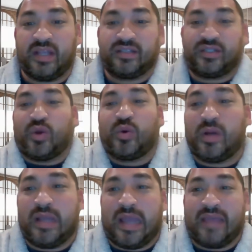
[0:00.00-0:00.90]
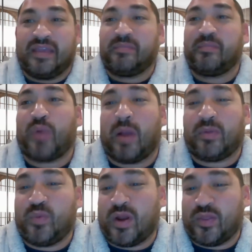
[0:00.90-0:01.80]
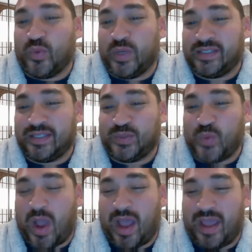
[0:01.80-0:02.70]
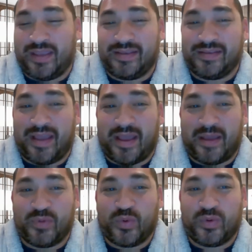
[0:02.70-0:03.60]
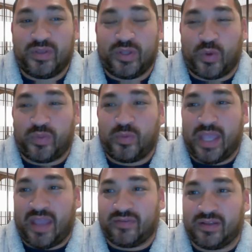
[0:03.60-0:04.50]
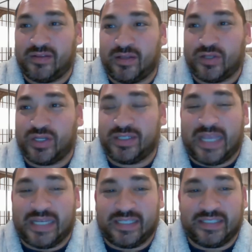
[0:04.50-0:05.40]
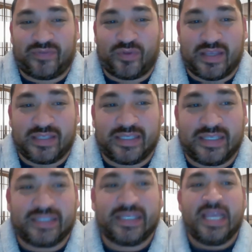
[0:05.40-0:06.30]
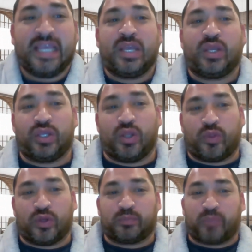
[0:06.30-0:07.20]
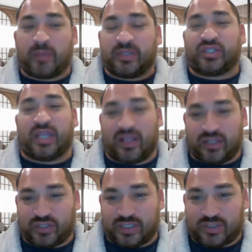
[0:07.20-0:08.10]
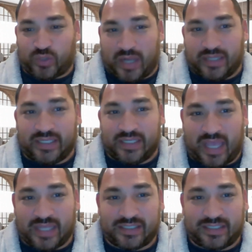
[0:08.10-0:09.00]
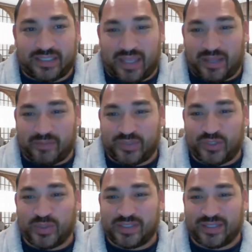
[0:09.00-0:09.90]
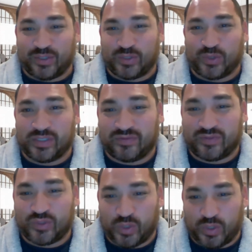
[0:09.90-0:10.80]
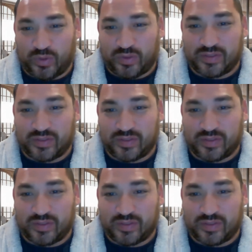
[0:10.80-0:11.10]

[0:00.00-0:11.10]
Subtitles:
And so I think probably one of the reasons why we have a good attendance for this is, there's probably challenges trying to get to a single source of truth.